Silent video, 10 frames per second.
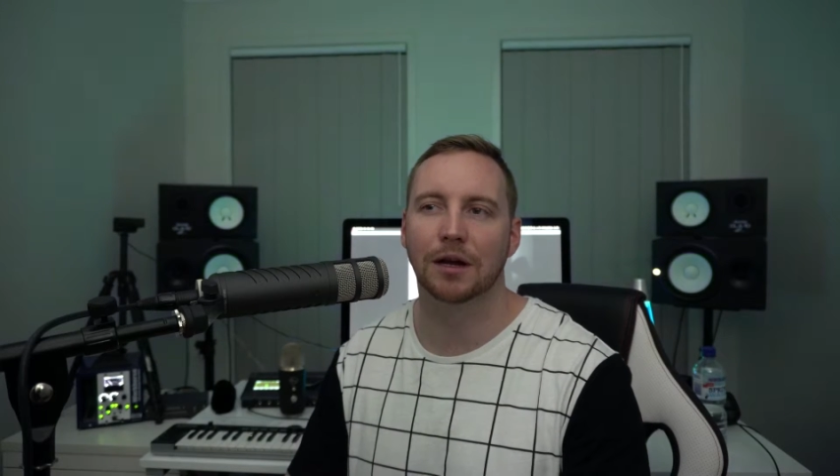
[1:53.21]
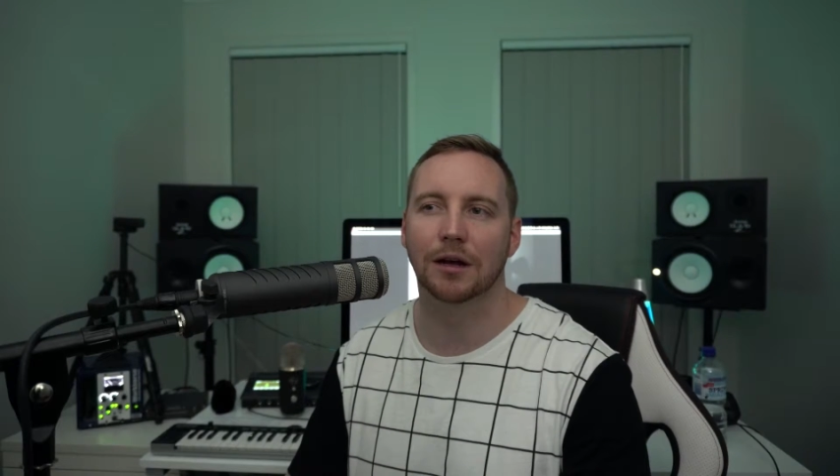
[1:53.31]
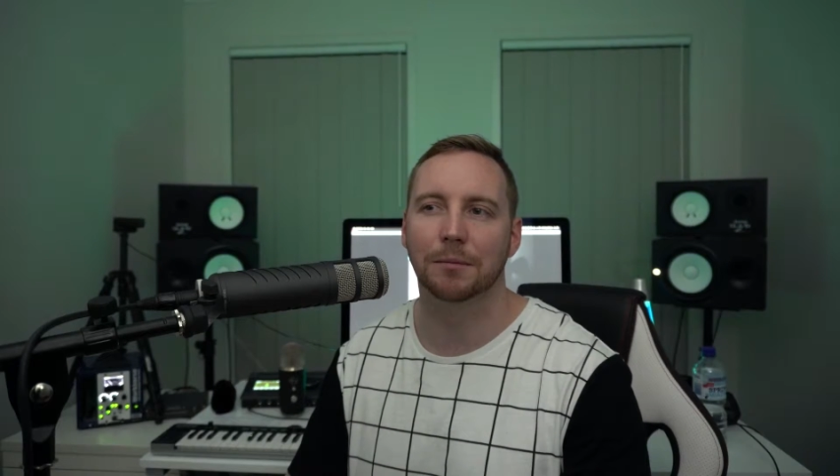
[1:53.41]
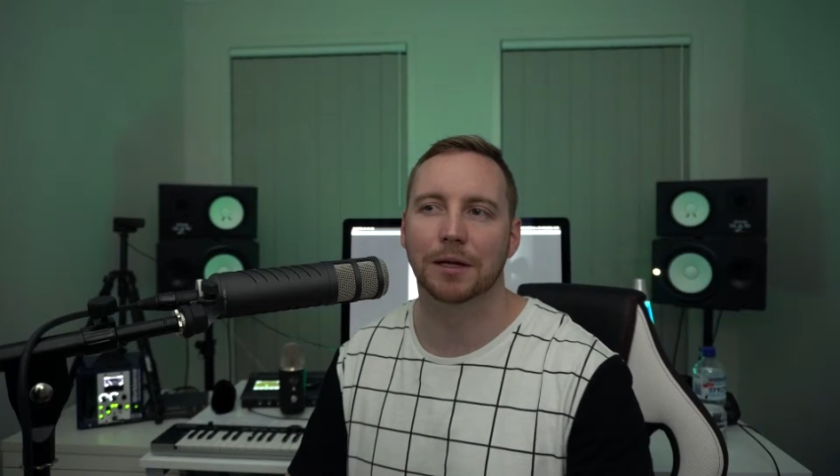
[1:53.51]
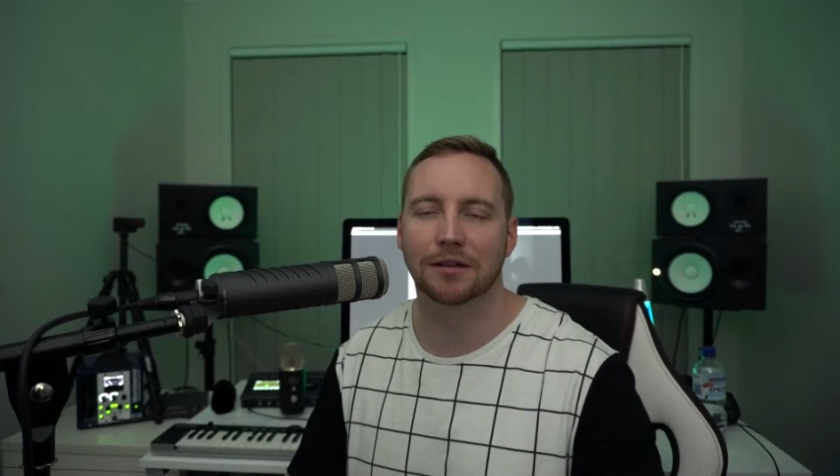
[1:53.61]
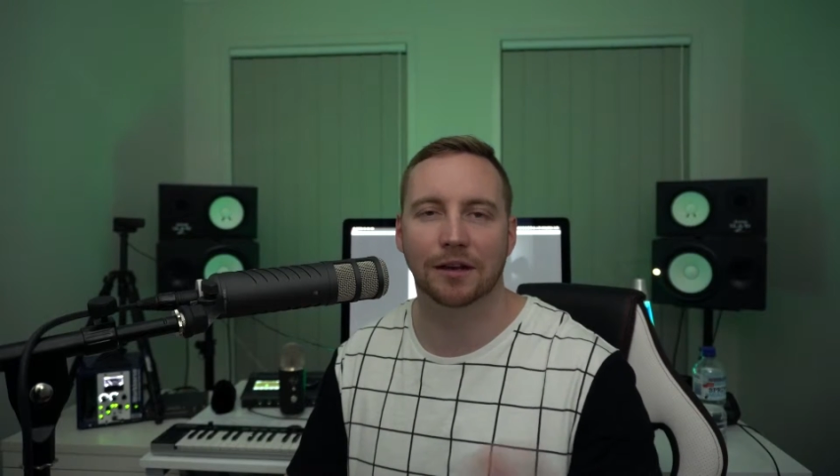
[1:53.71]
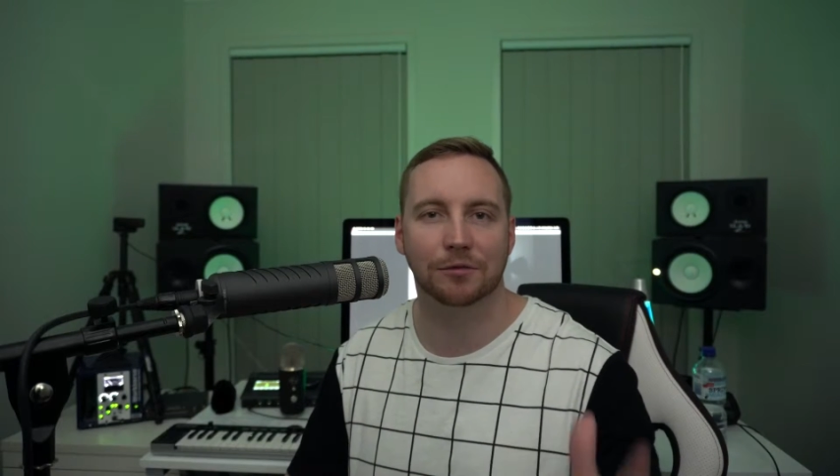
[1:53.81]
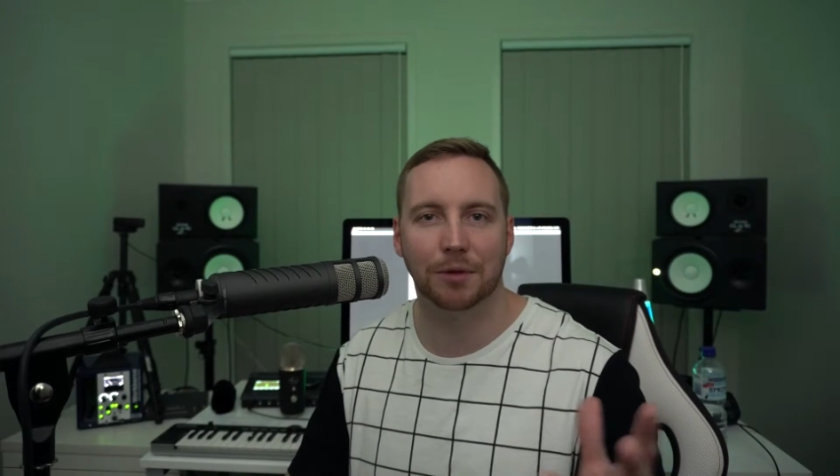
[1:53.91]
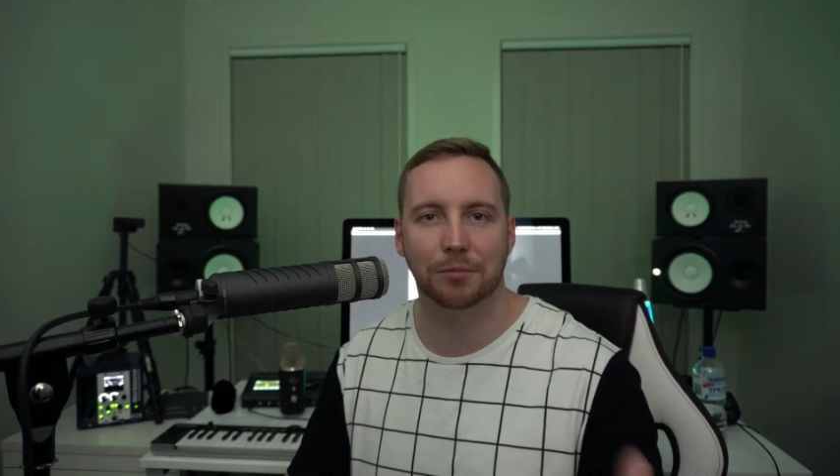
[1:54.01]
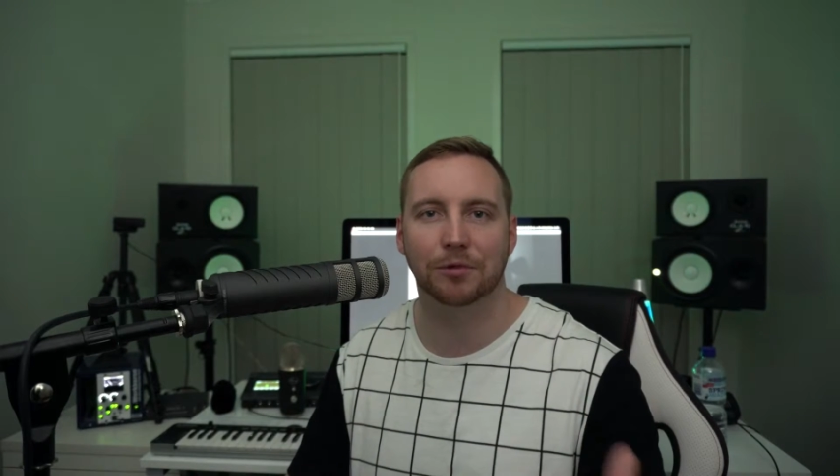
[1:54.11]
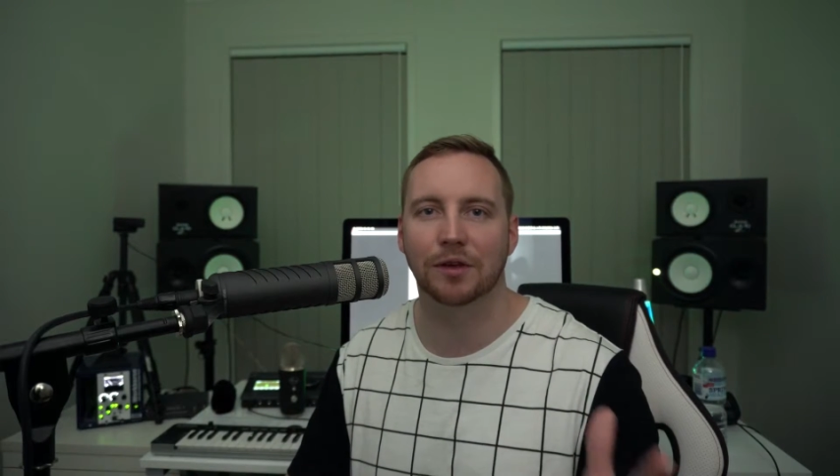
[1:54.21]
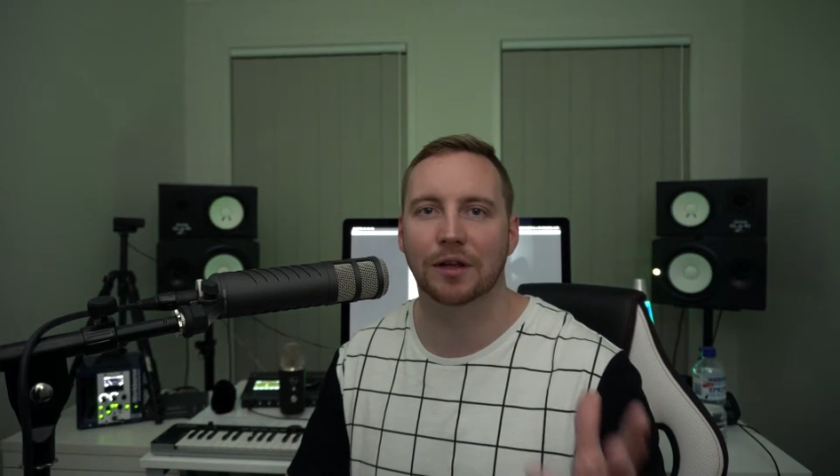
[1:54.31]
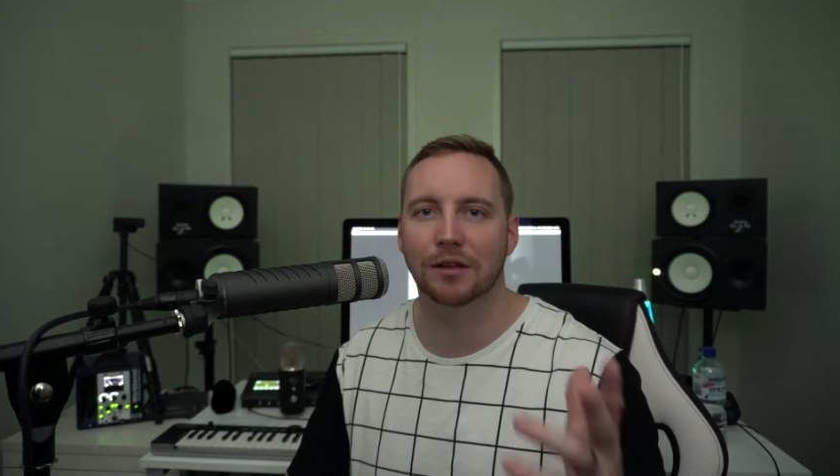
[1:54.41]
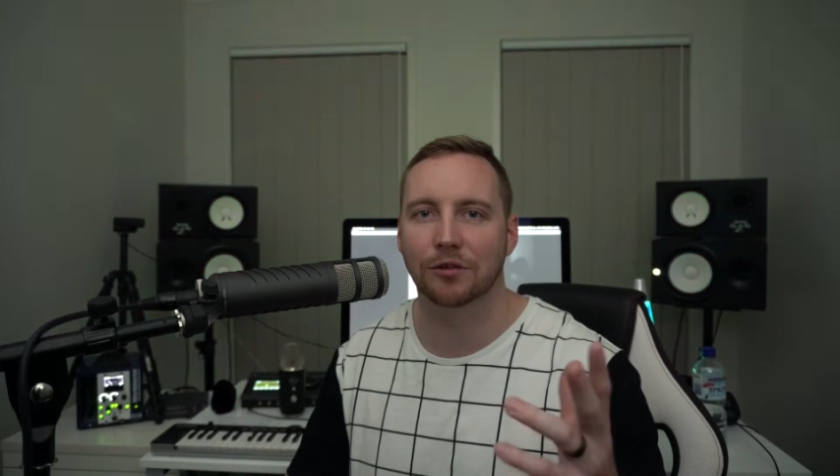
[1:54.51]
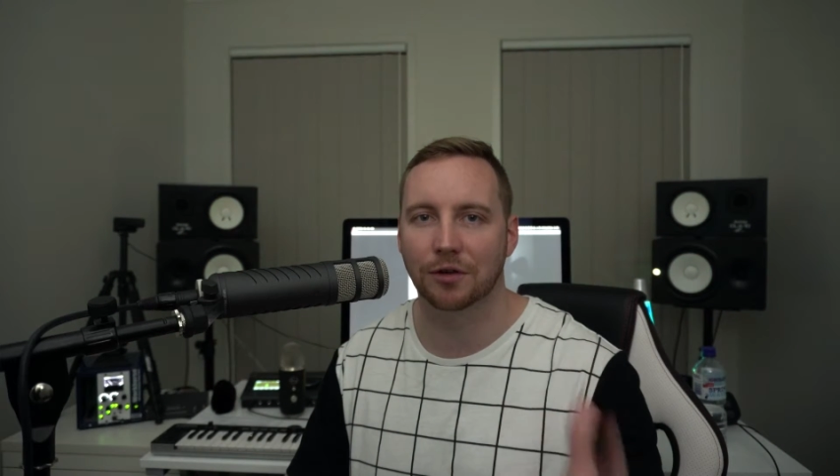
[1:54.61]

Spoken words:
It does represent the